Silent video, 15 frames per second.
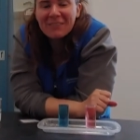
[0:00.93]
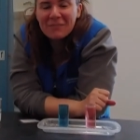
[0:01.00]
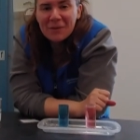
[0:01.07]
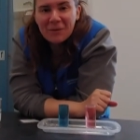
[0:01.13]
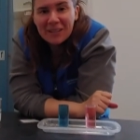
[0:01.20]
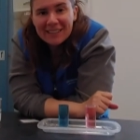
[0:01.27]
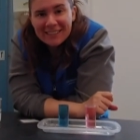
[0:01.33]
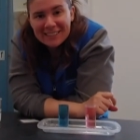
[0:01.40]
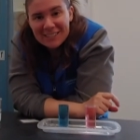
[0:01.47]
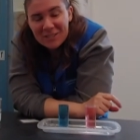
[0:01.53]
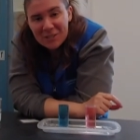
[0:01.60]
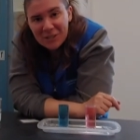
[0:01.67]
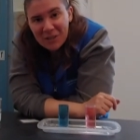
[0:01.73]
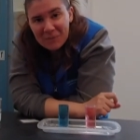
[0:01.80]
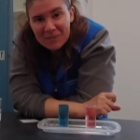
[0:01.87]
everyone, it's
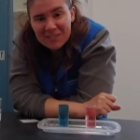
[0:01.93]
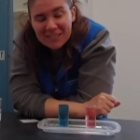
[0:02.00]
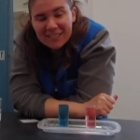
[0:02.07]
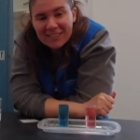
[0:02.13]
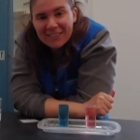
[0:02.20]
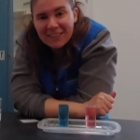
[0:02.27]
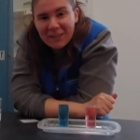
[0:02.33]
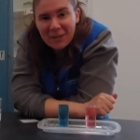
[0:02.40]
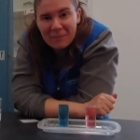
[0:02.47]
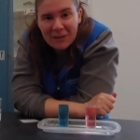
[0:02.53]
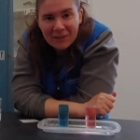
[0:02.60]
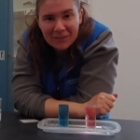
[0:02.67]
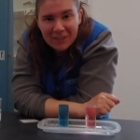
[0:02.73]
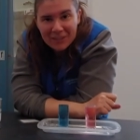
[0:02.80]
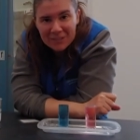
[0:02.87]
Jill Emerson here at Green
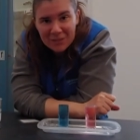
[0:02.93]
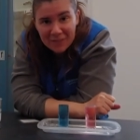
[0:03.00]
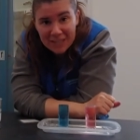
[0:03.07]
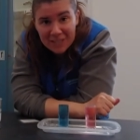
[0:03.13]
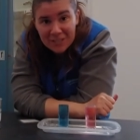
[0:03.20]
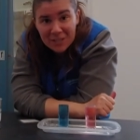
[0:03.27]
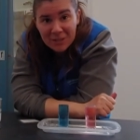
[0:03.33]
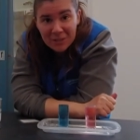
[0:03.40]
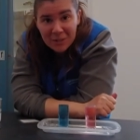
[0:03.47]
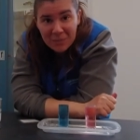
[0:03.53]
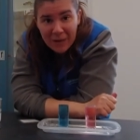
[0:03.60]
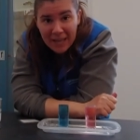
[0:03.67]
Mountain Conservation Group,